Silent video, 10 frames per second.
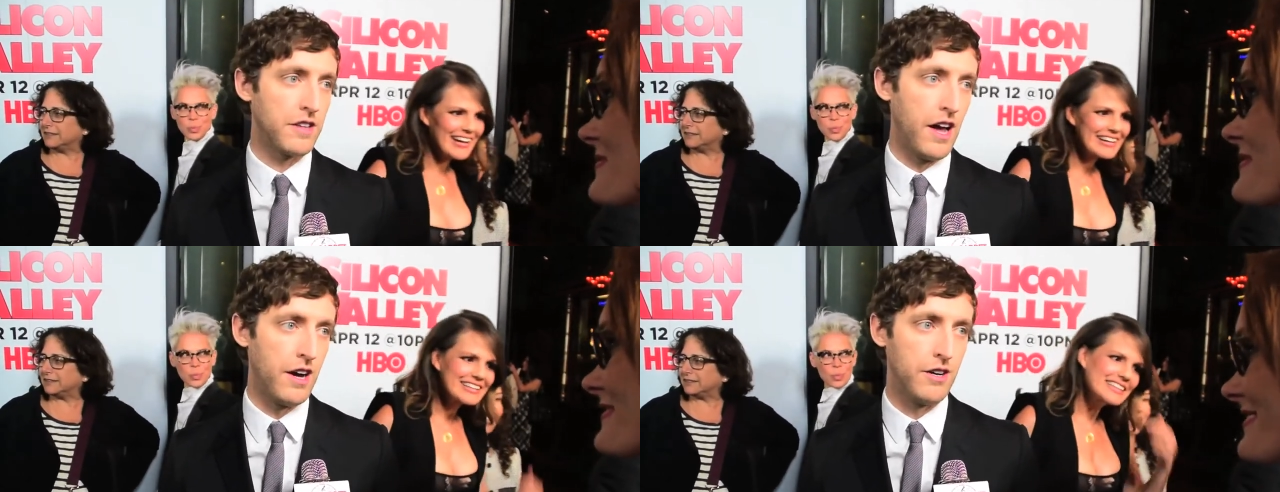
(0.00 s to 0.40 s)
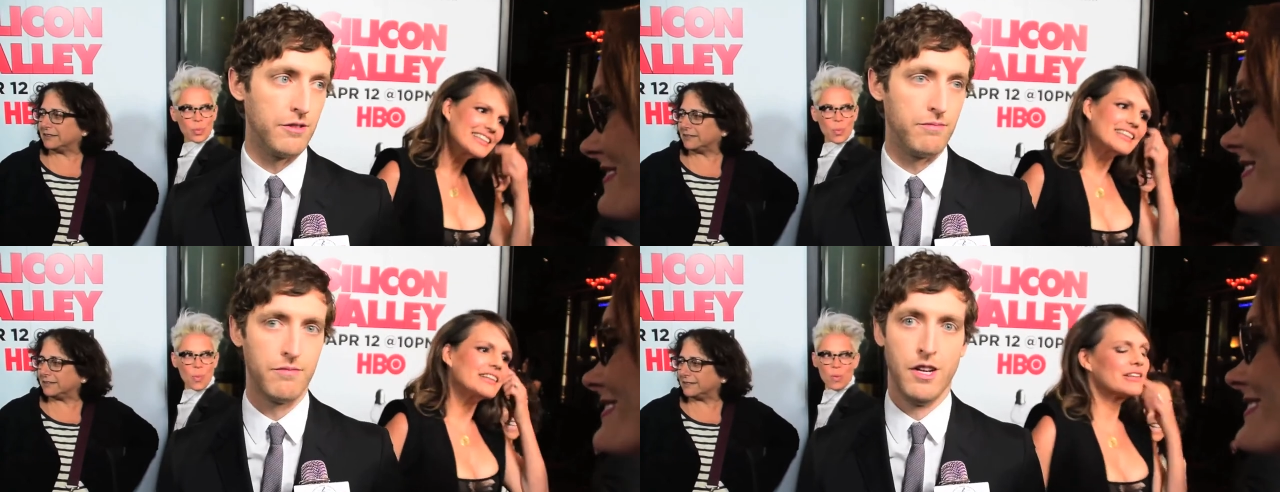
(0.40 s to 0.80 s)
Speaker 1: now.
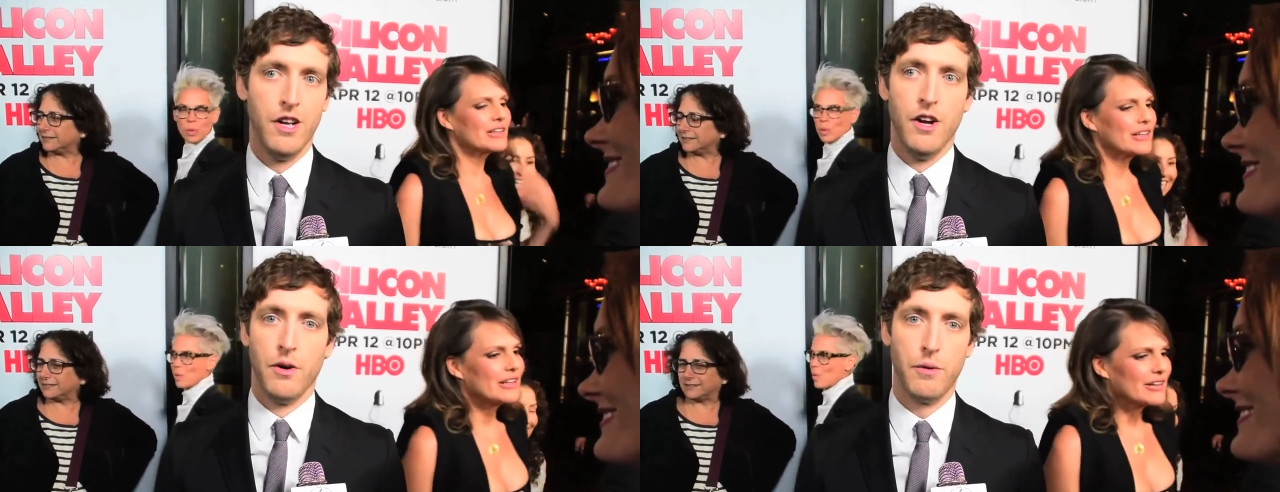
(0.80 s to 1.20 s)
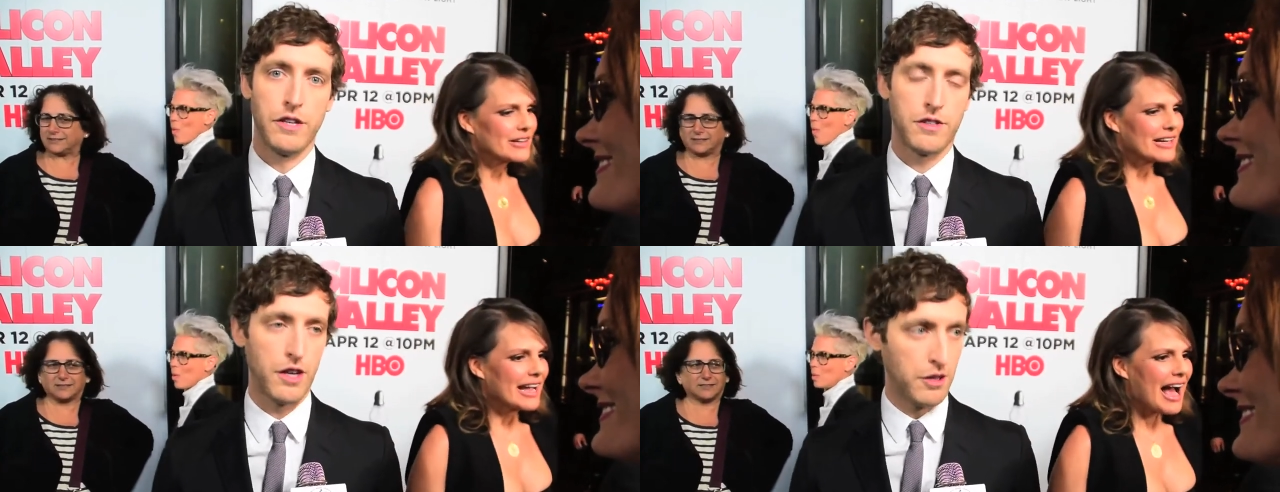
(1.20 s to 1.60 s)
And went
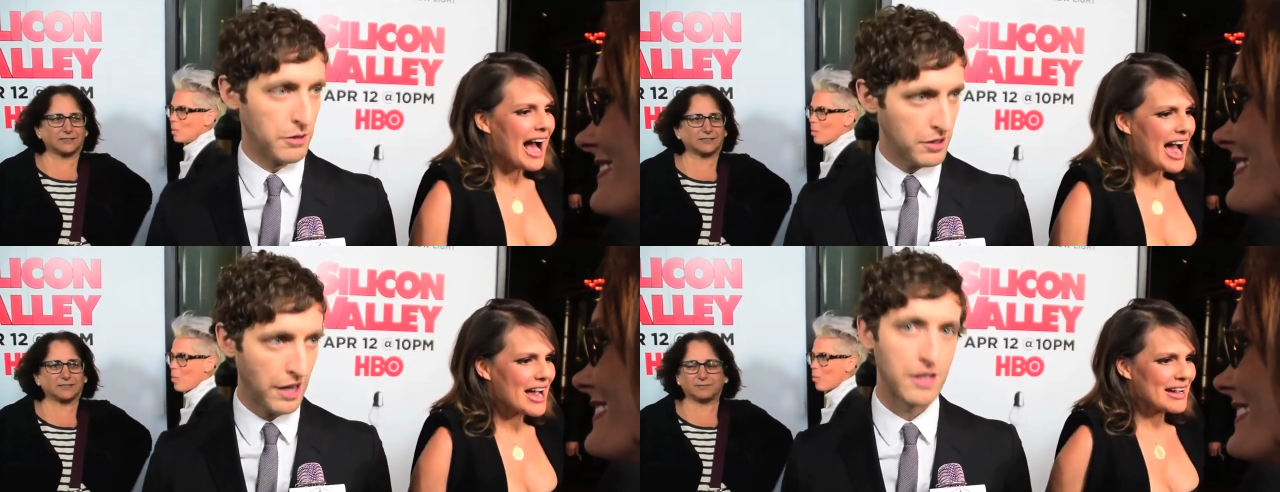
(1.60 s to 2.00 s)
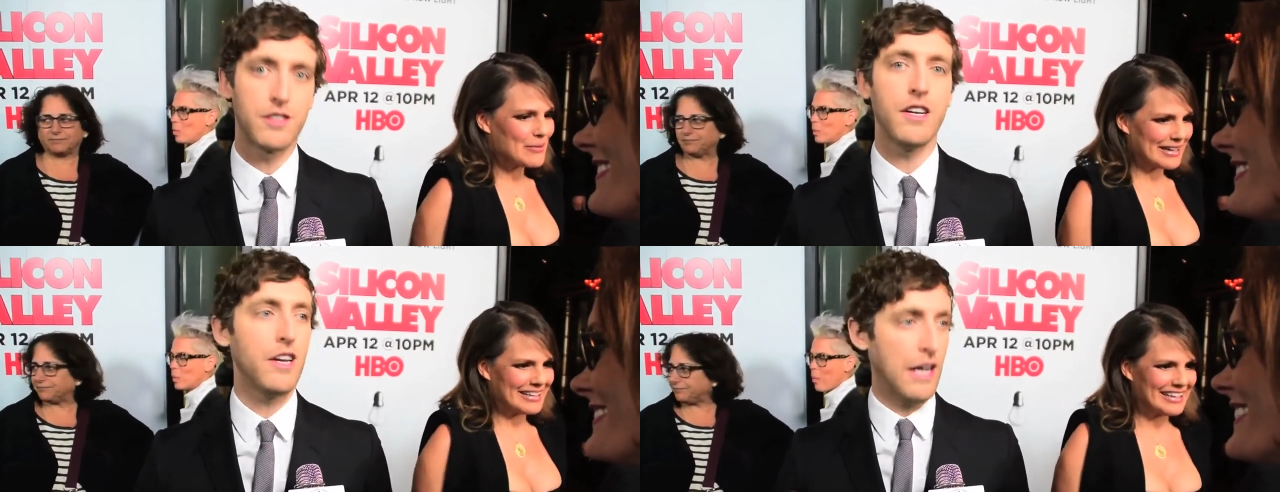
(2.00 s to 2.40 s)
and studied with Second
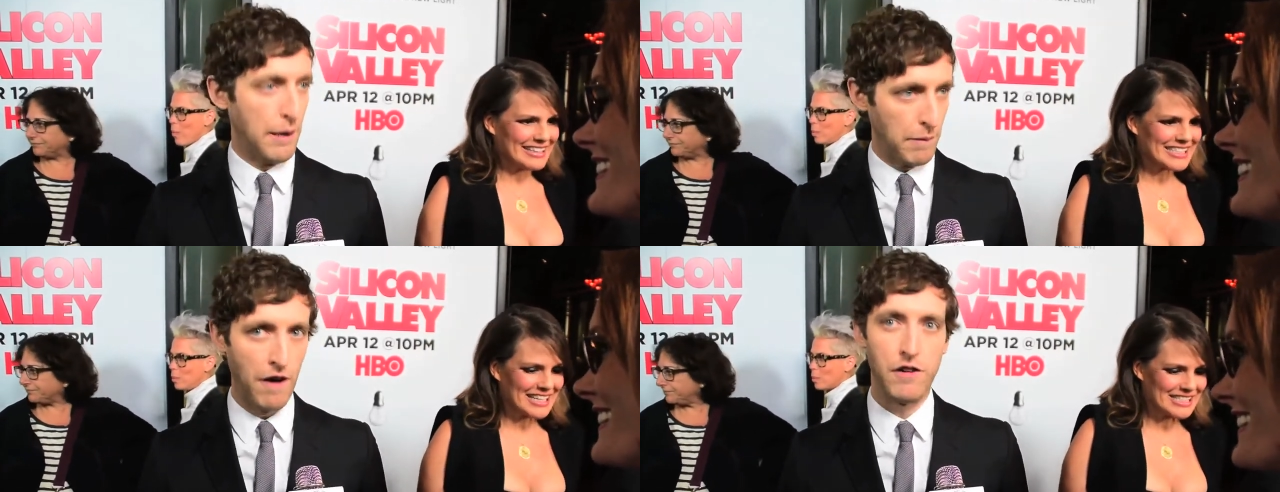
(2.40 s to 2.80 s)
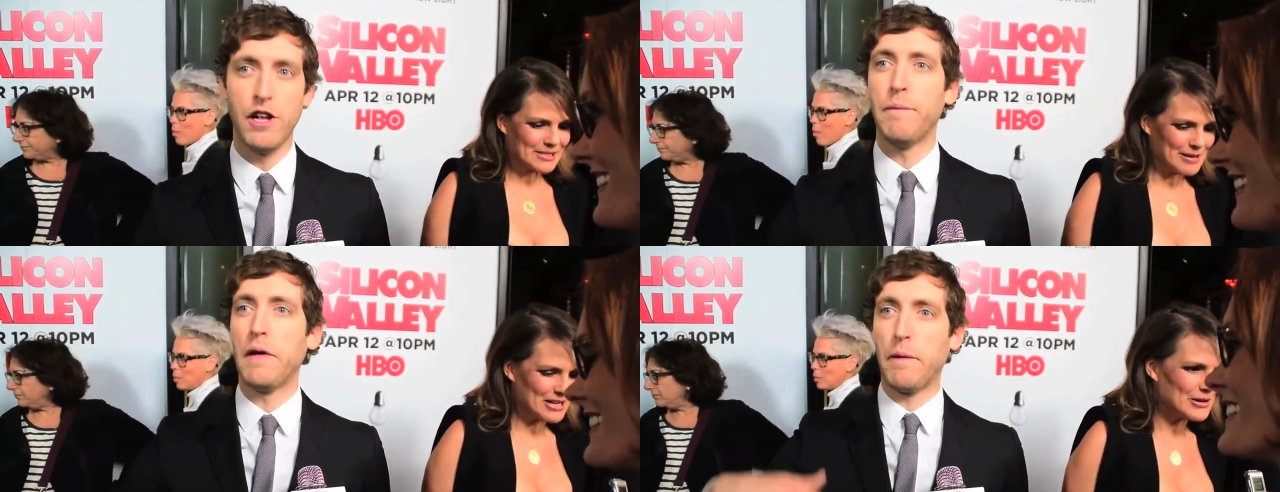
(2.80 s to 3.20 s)
City and Improv
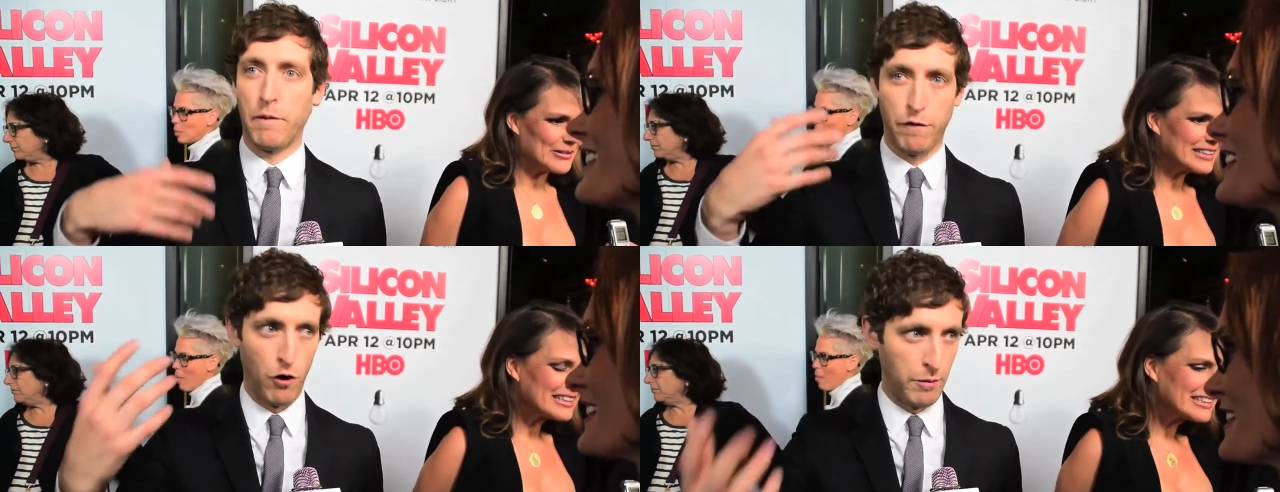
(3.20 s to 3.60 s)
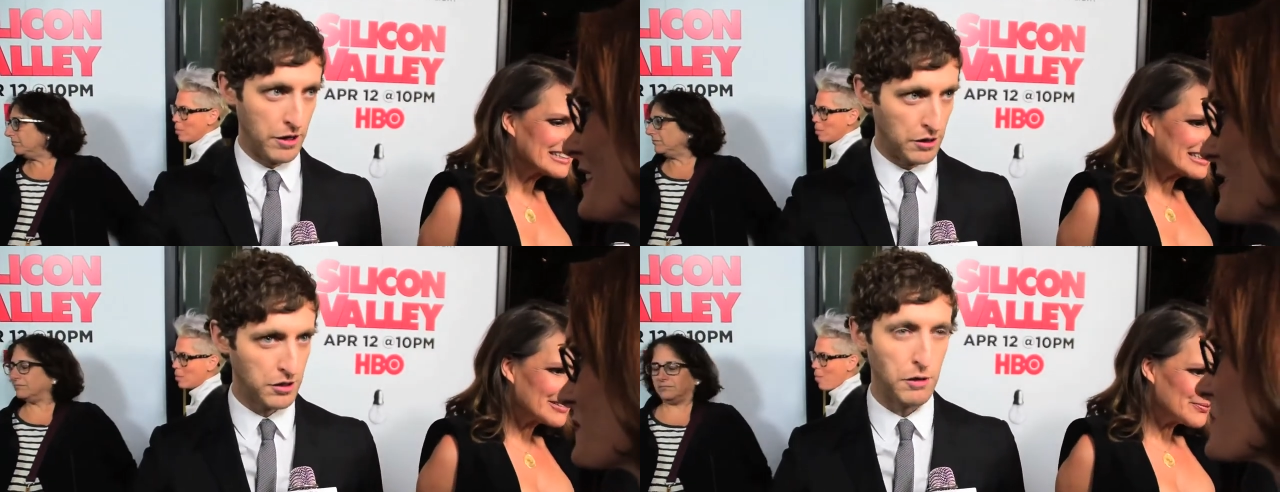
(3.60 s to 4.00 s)
Olympic, performed at
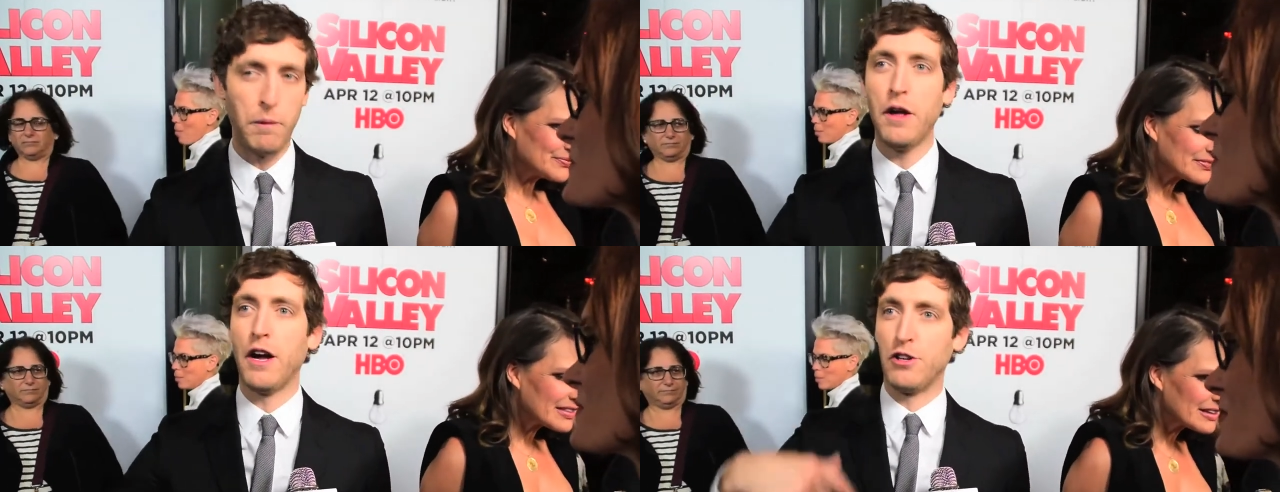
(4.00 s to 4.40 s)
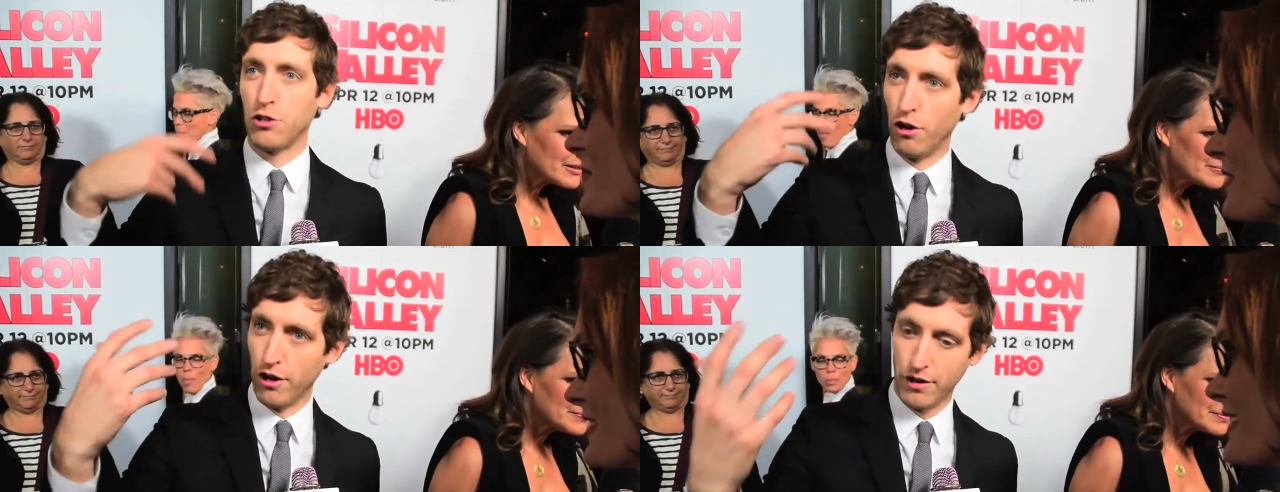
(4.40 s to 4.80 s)
UCB. I
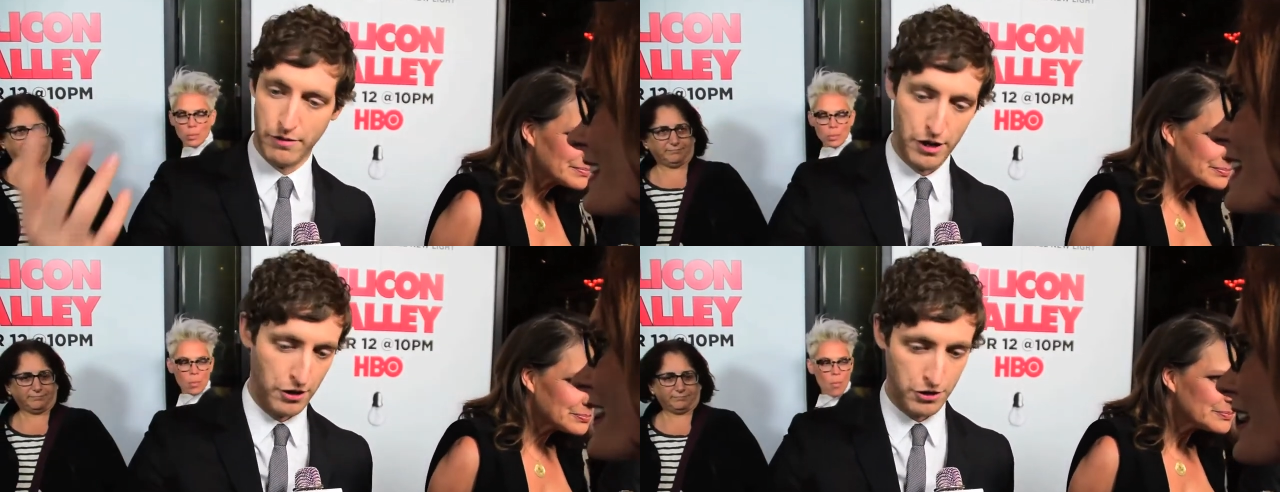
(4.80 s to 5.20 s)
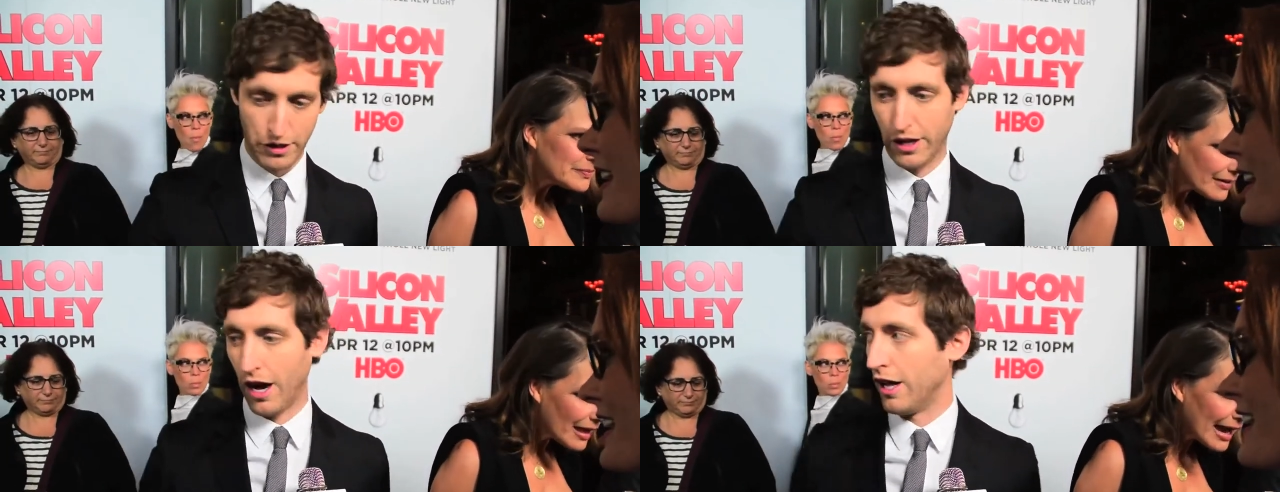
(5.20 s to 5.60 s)
toured, you know,
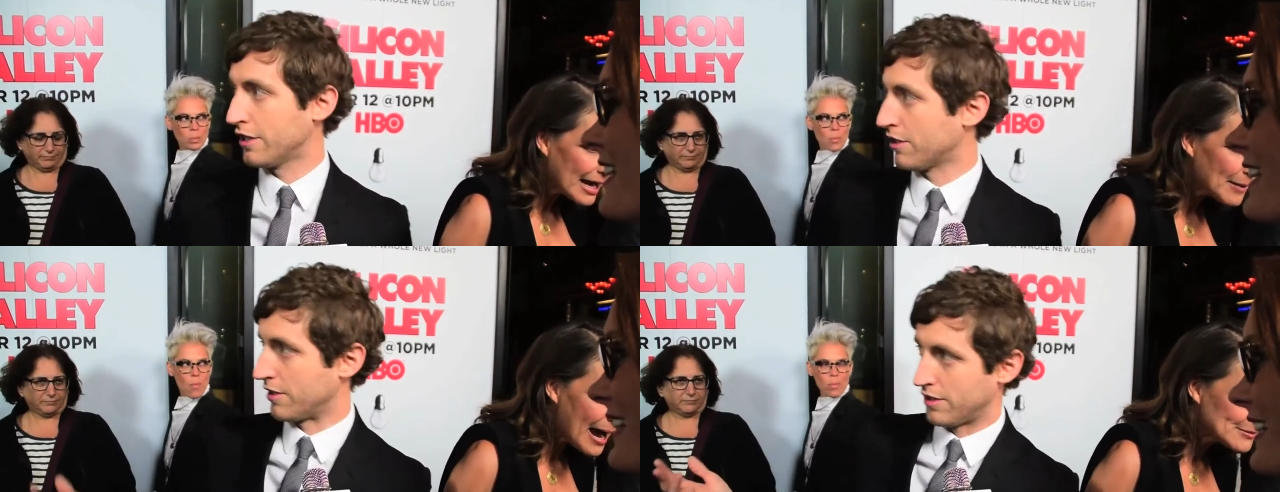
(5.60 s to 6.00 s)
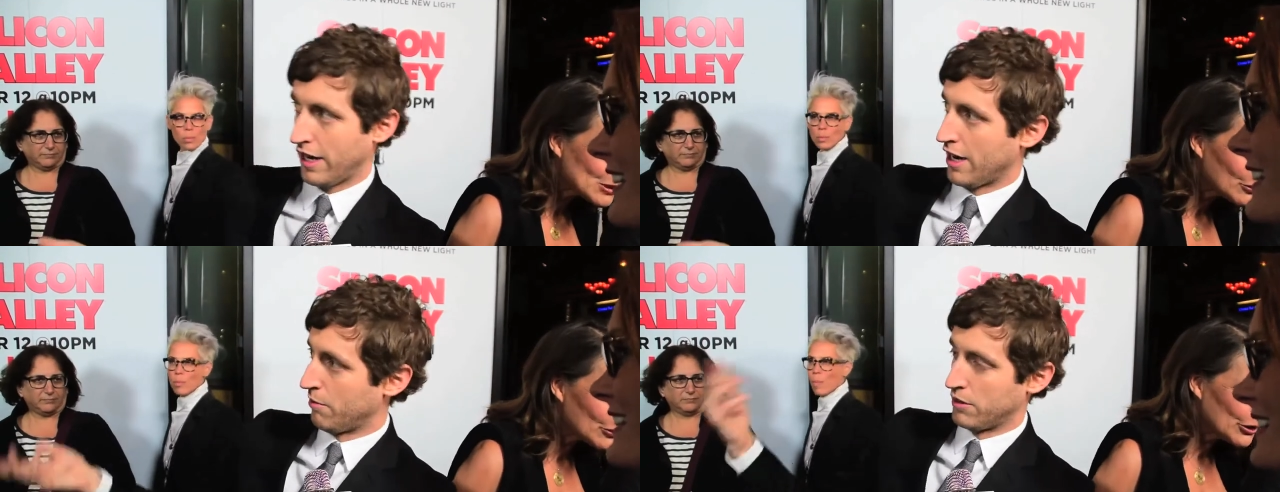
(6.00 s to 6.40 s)
doing colleges and
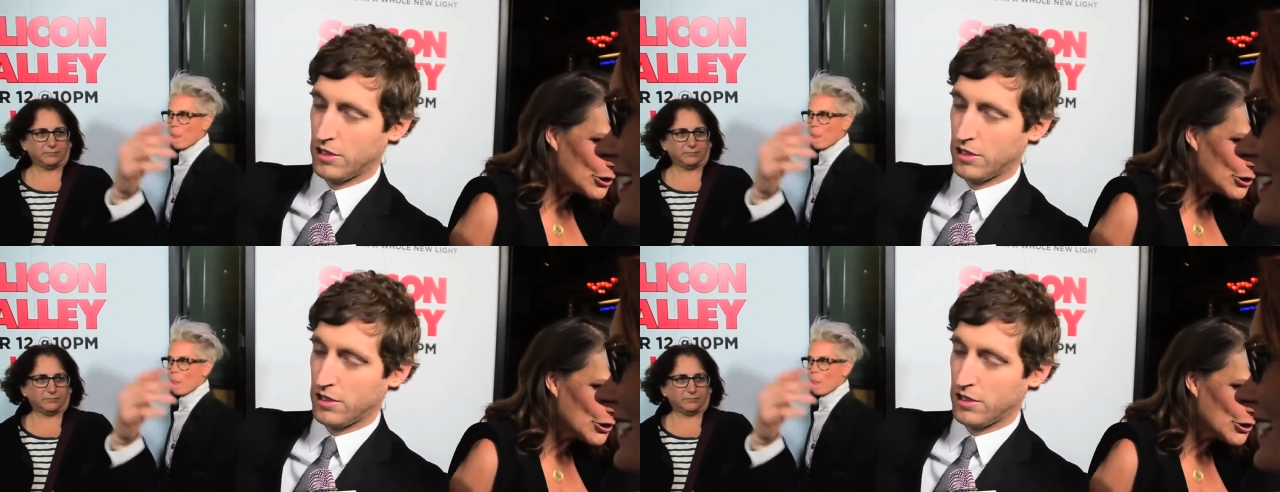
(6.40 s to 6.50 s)
stand-up with